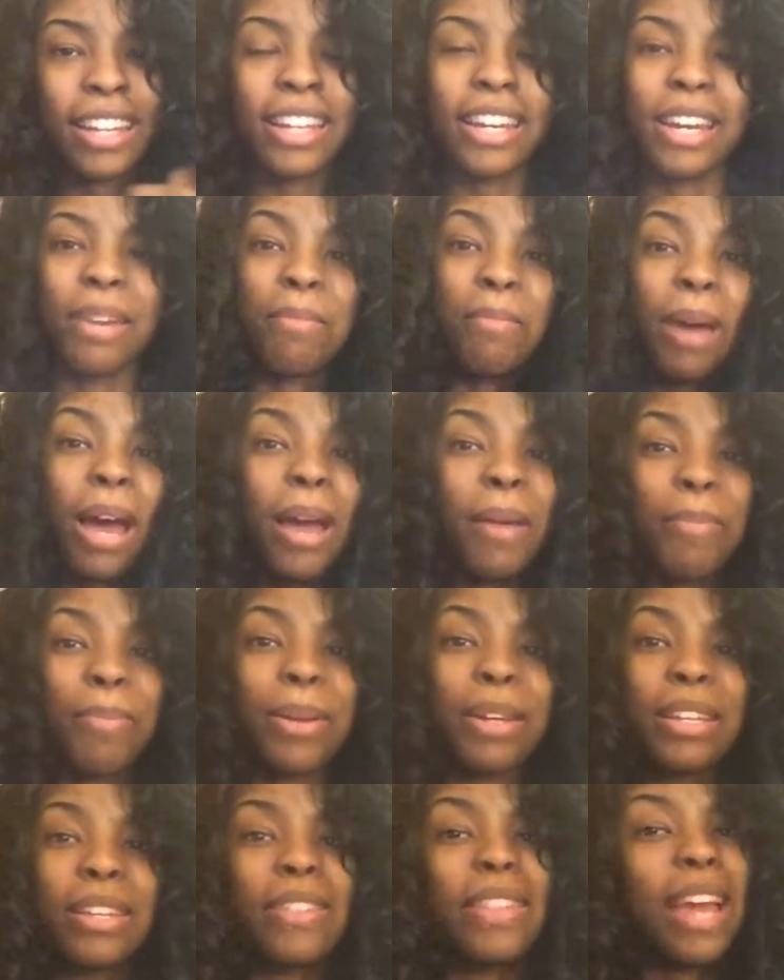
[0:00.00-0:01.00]
And in my
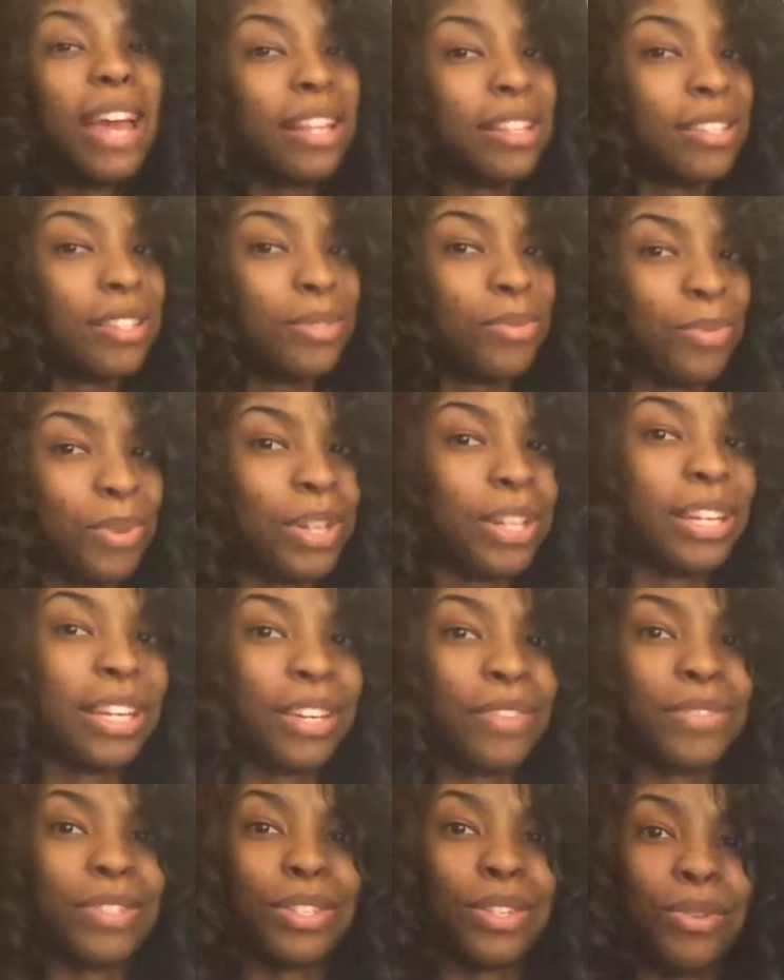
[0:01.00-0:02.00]
opinion, that's what
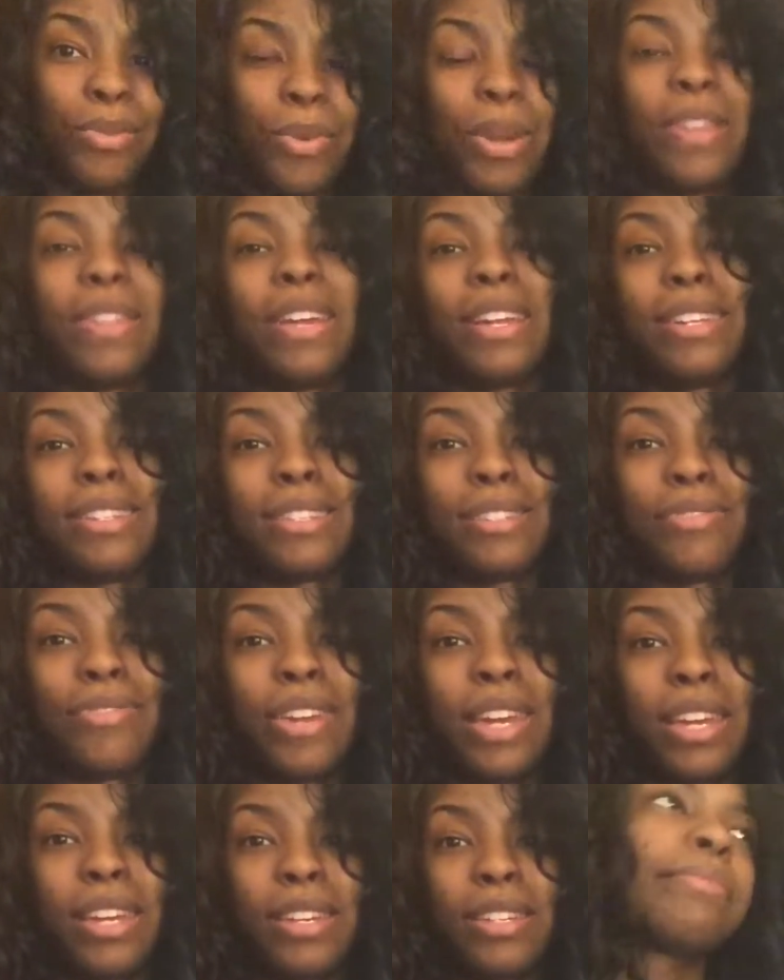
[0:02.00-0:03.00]
gives it away that it's
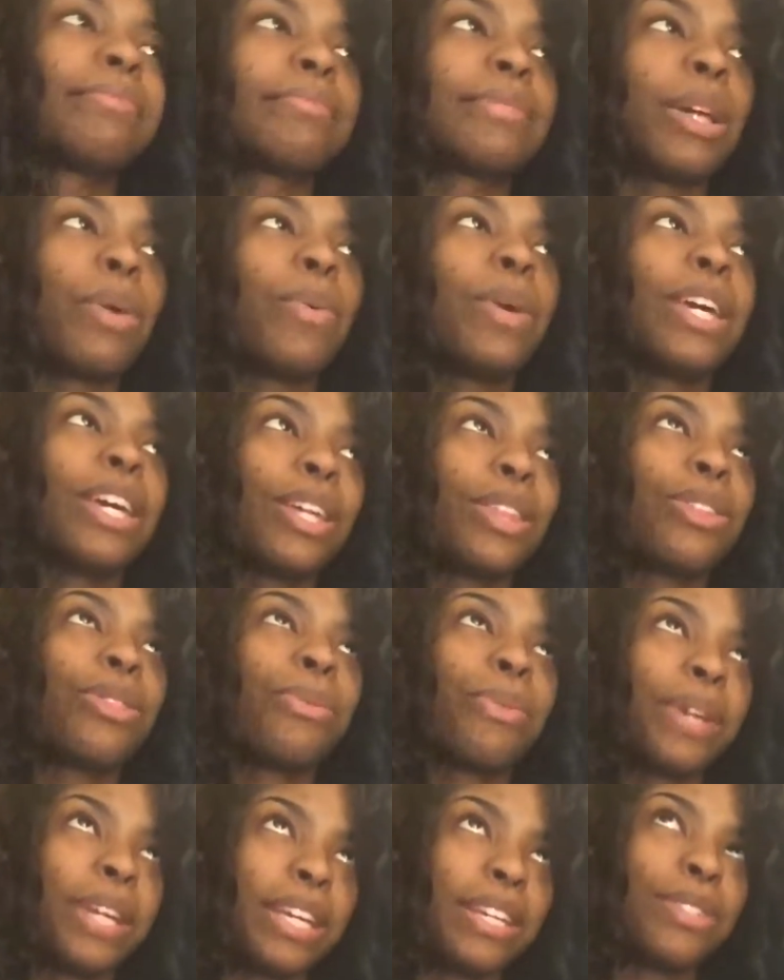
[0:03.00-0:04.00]
fake. Week
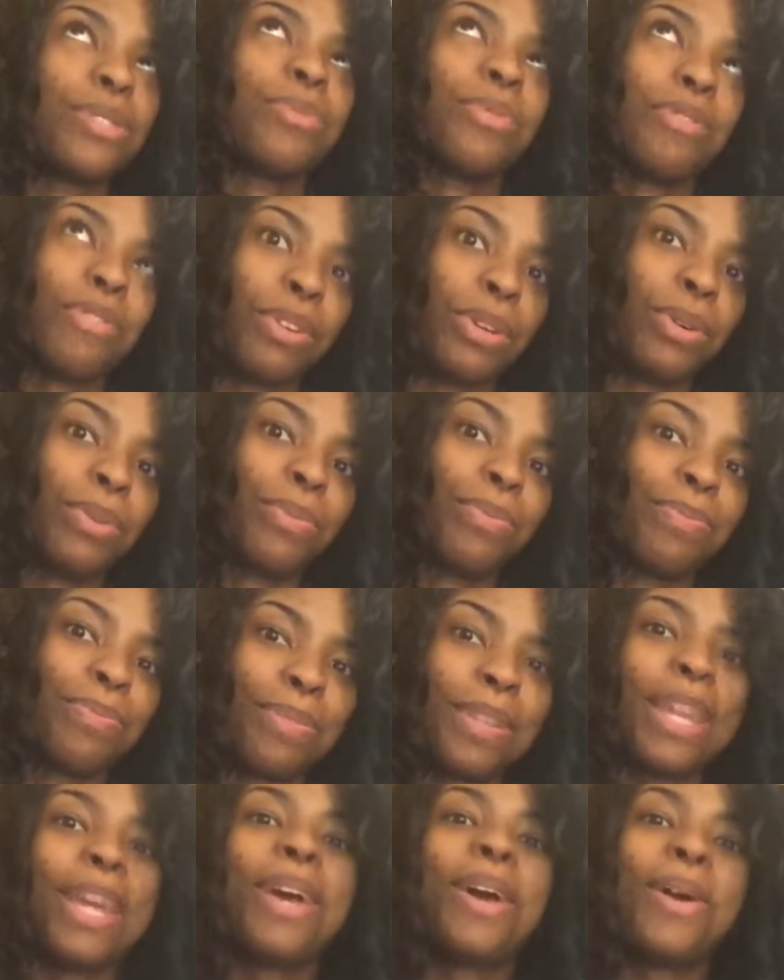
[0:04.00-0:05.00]
3's review
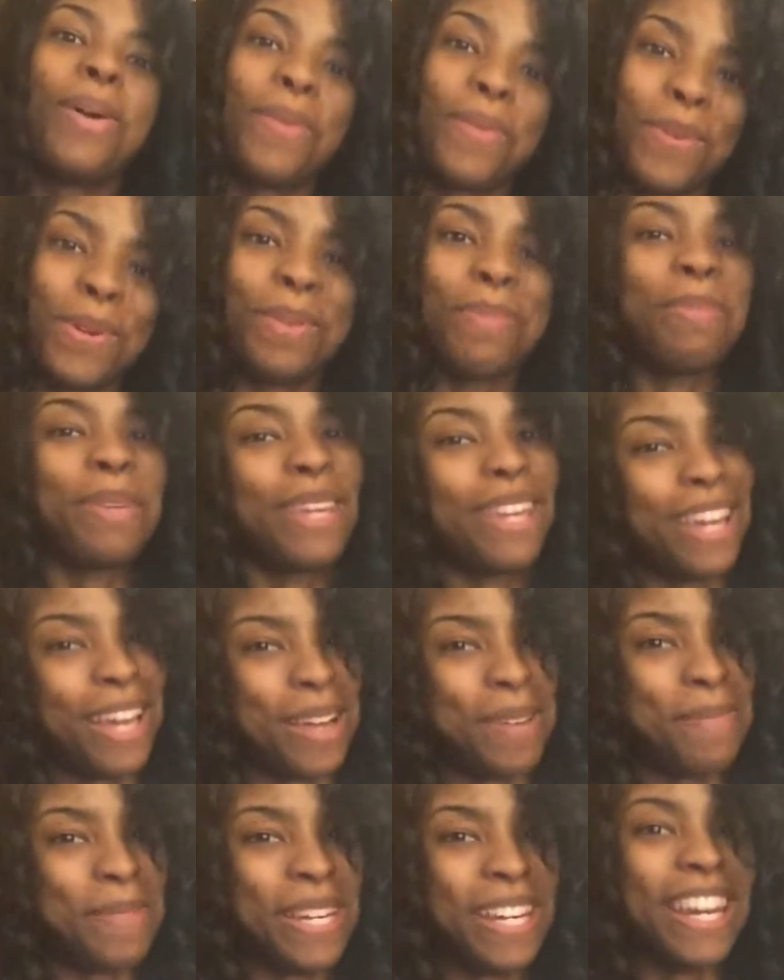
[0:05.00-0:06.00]
will be
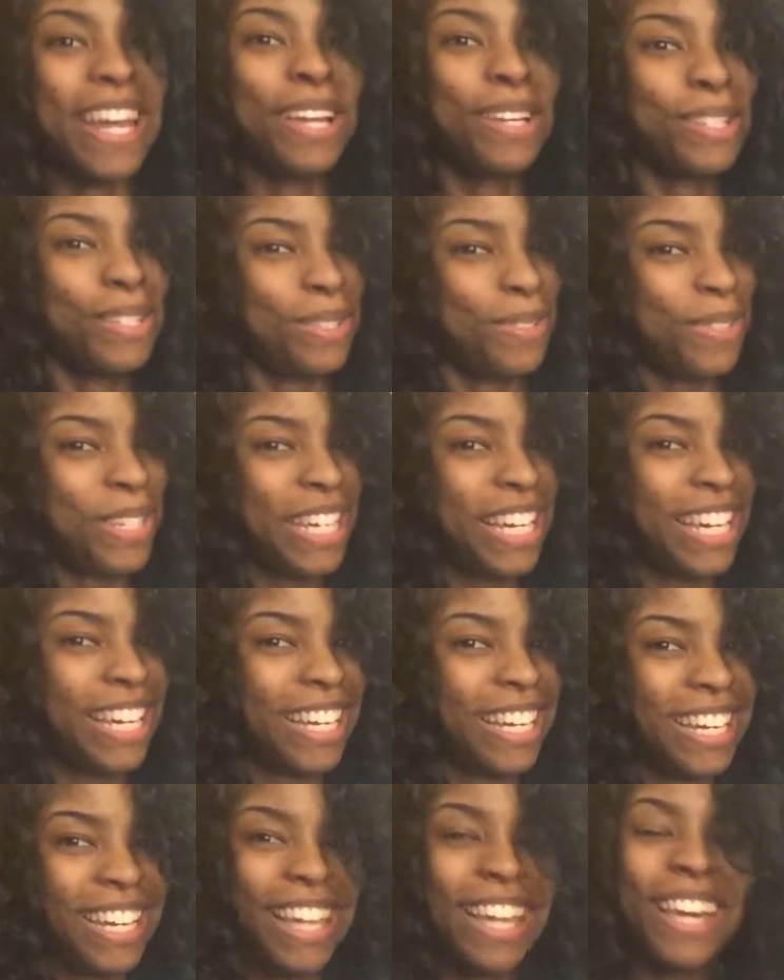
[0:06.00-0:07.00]
coming next
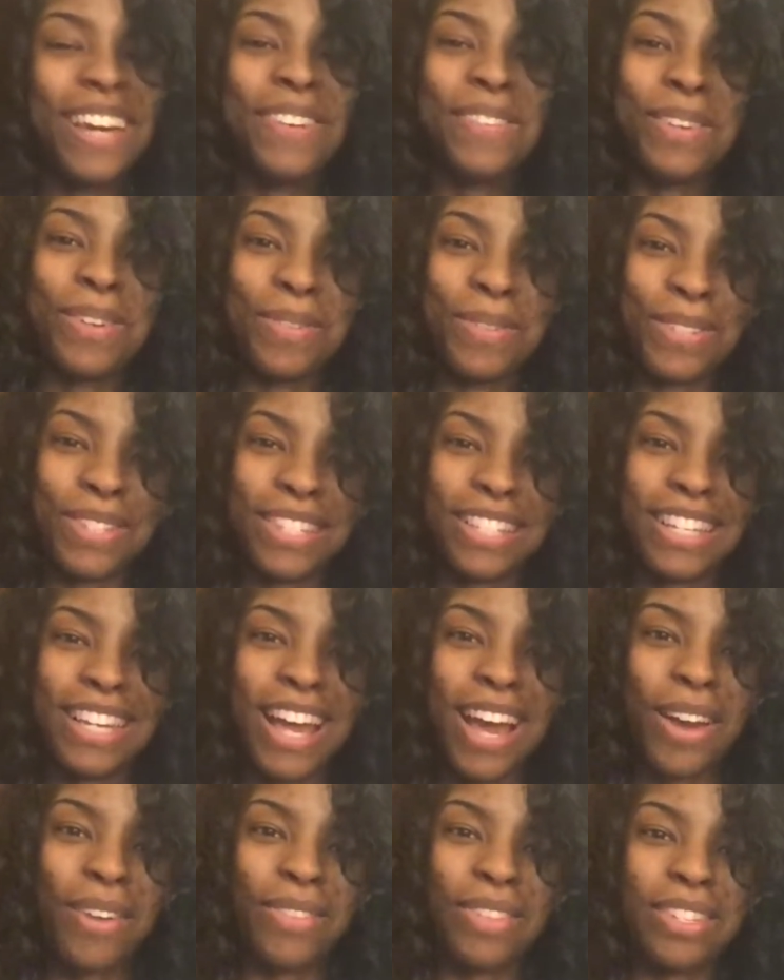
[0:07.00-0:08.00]
week. We will see
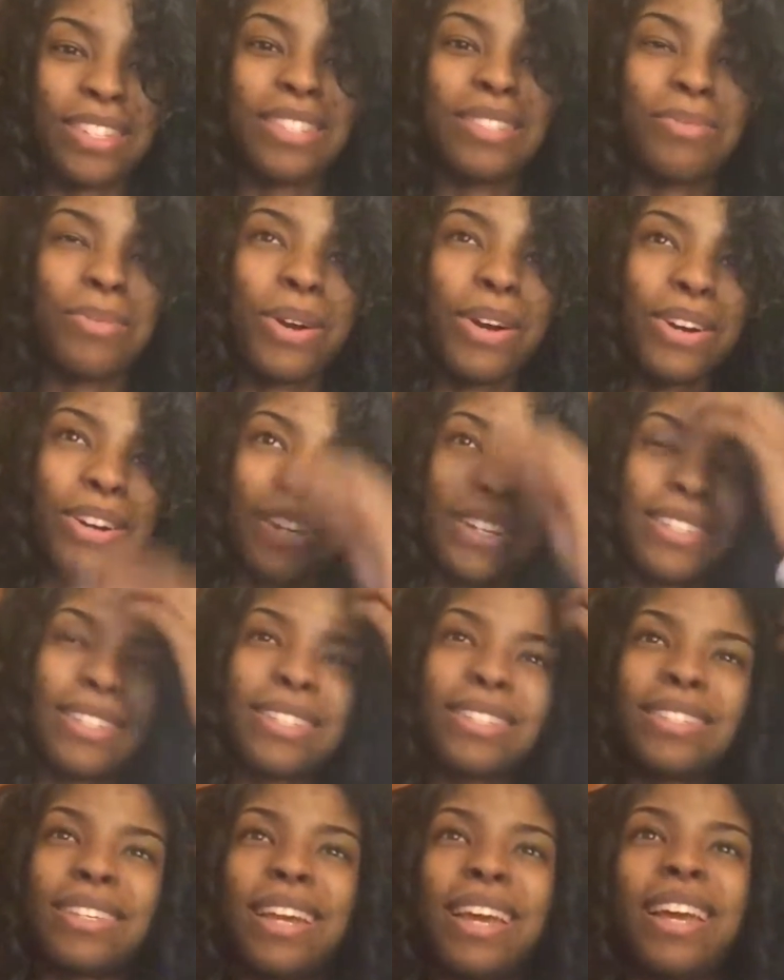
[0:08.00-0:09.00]
how this
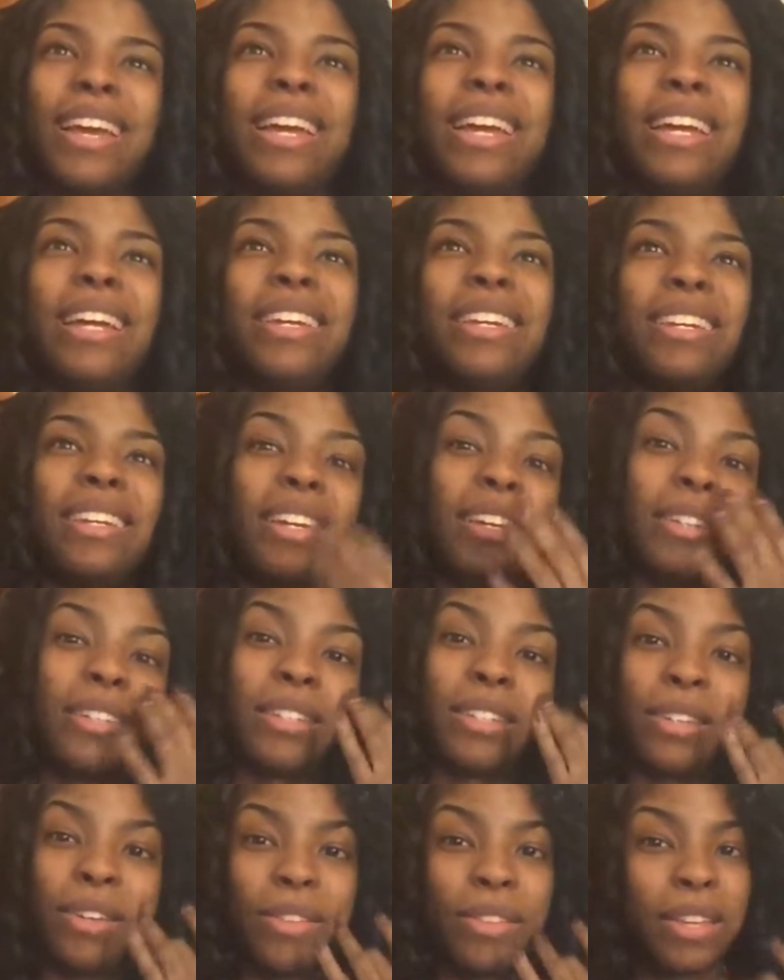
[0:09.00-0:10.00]
works. And
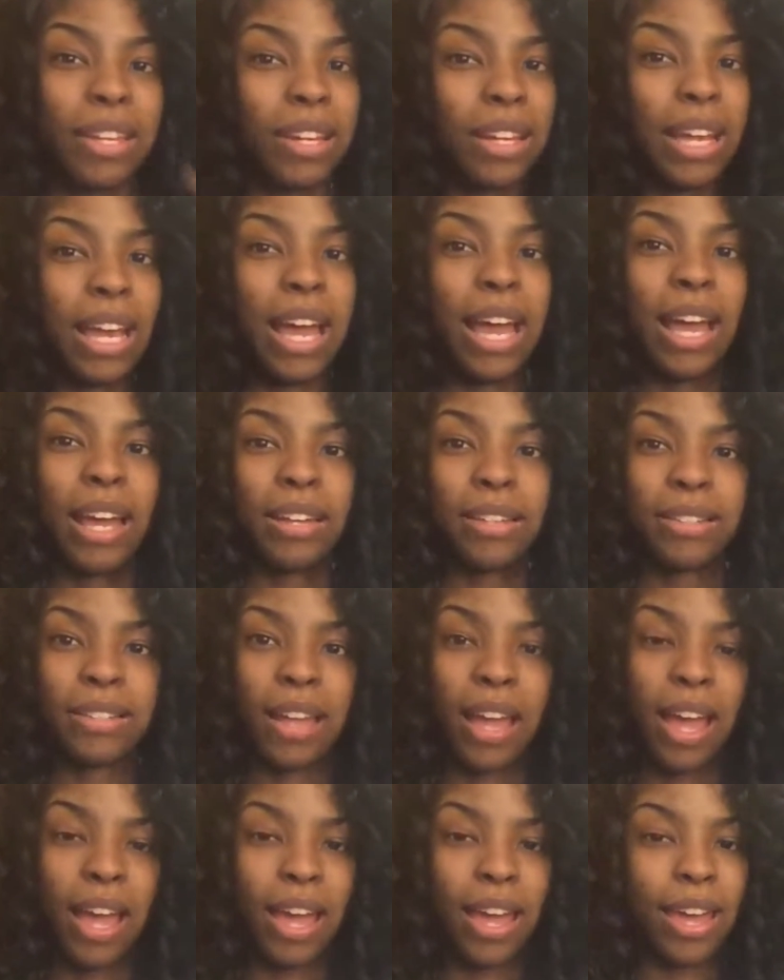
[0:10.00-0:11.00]
until then, guys,
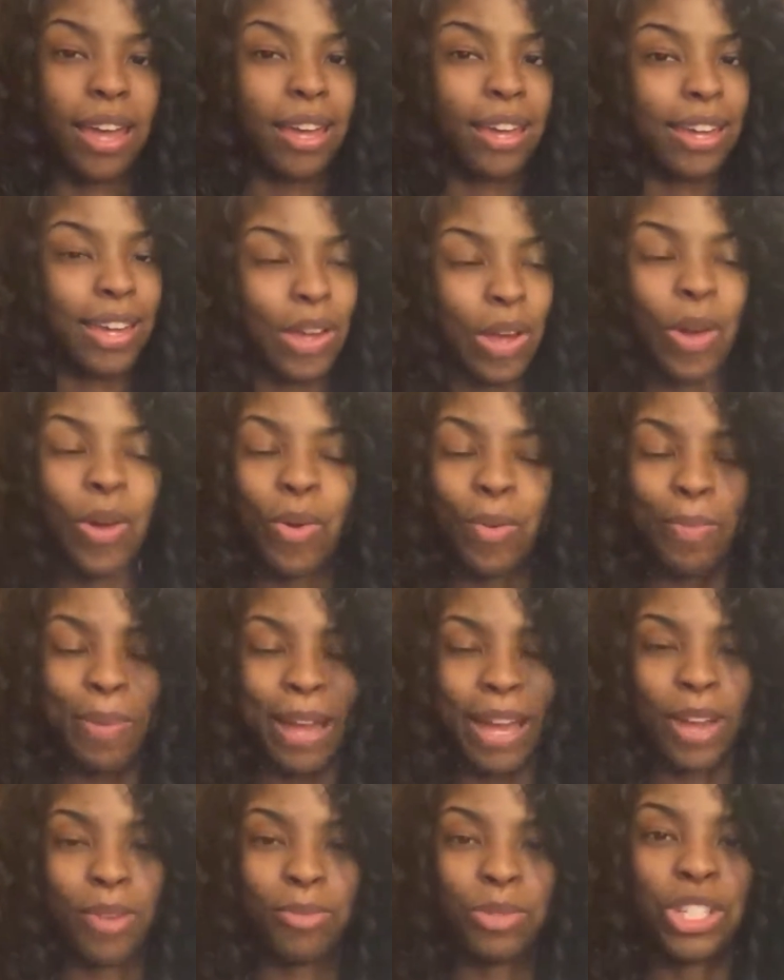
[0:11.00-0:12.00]
I hope
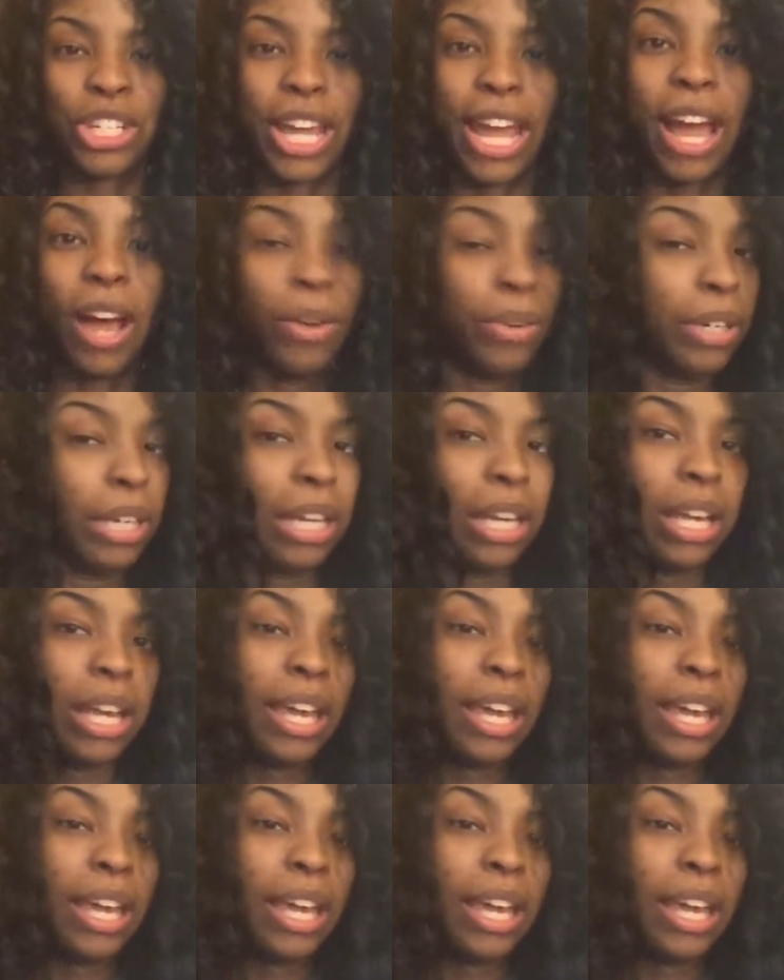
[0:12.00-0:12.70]
I helped you out.